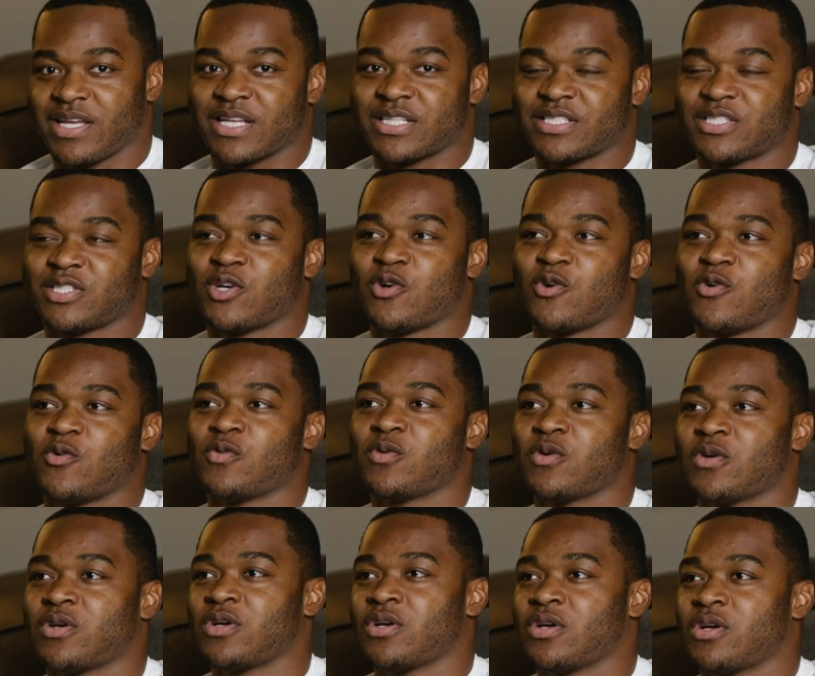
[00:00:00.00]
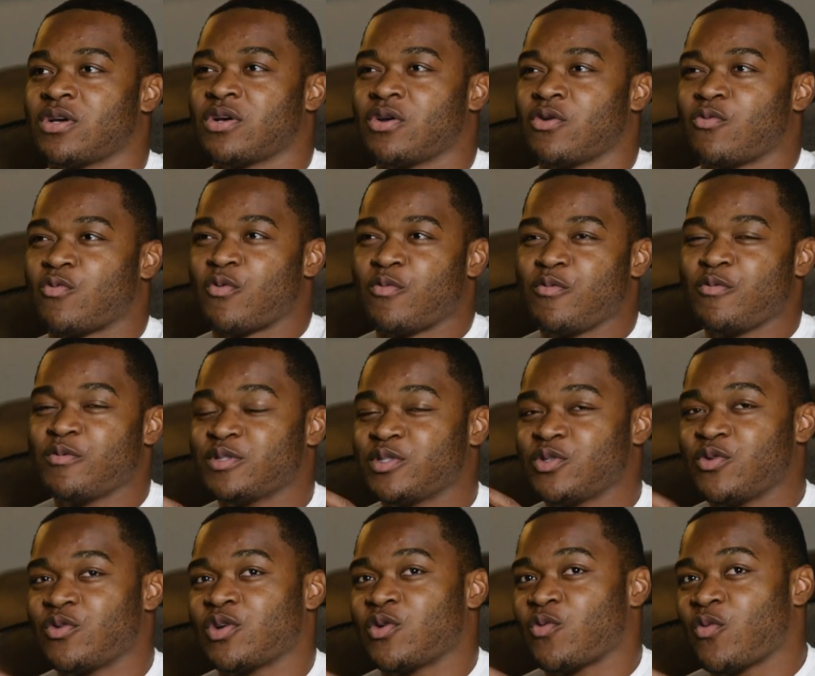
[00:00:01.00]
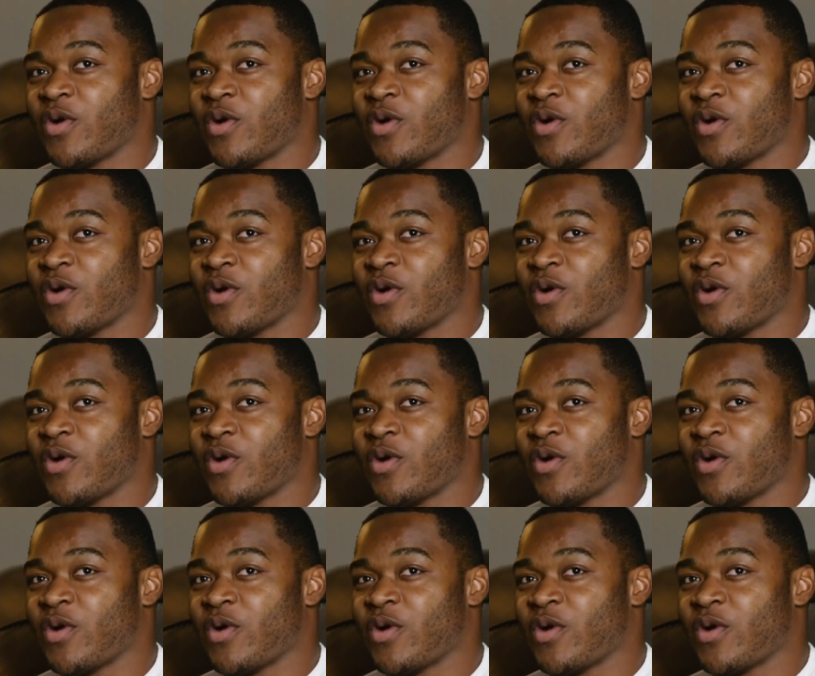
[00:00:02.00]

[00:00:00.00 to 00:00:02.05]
And so when we was doing the